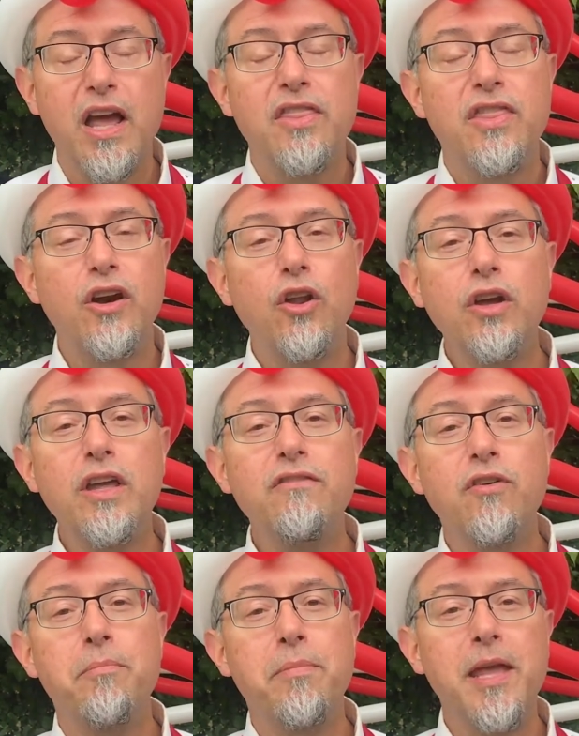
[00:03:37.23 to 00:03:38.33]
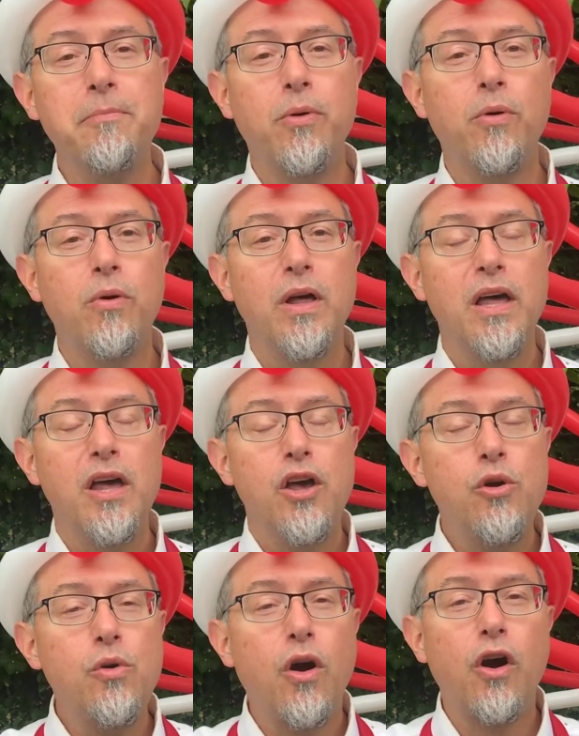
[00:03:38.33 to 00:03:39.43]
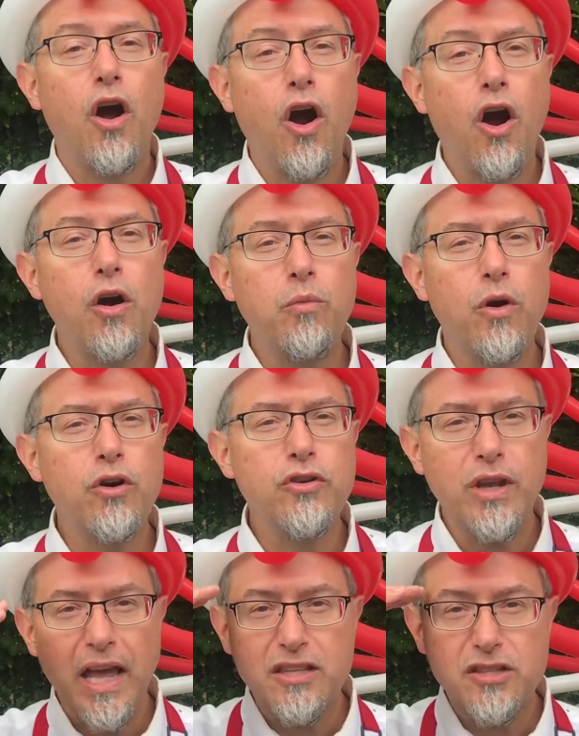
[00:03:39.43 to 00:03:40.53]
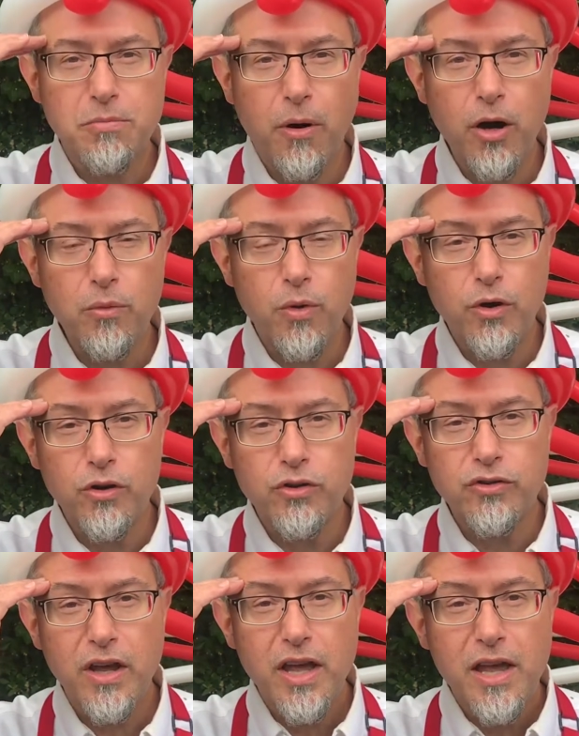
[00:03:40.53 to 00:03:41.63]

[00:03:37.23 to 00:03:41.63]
They're looking for people who are hard workers and smart workers,